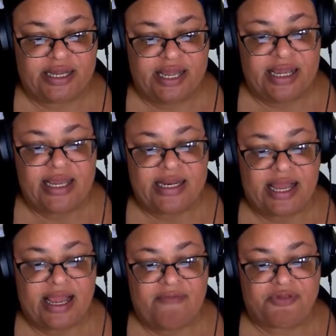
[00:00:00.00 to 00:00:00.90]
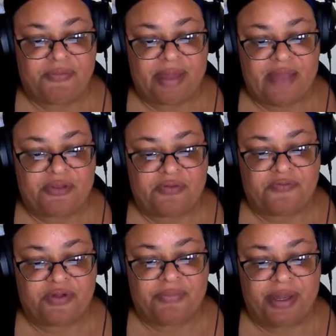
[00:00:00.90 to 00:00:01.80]
In the aftermath of the
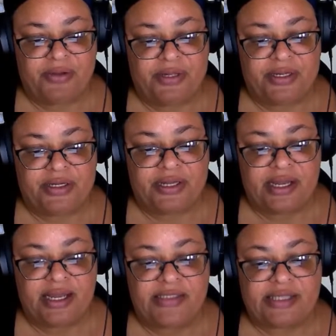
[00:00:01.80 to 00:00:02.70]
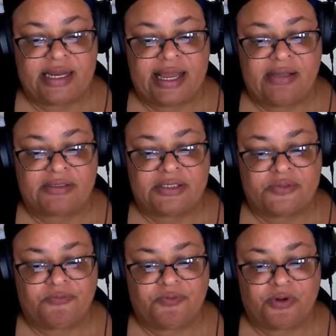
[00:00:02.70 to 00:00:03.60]
rebellion that ousted the
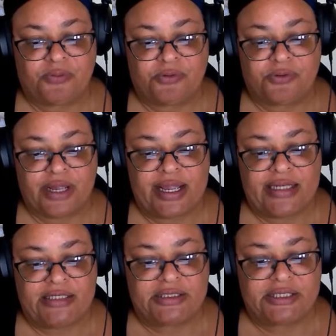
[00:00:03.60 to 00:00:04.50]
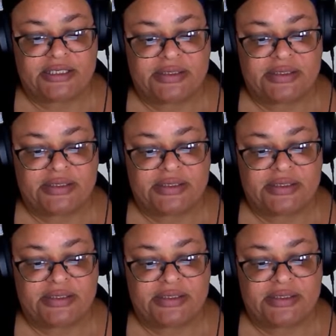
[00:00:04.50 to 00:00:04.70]
former Haitian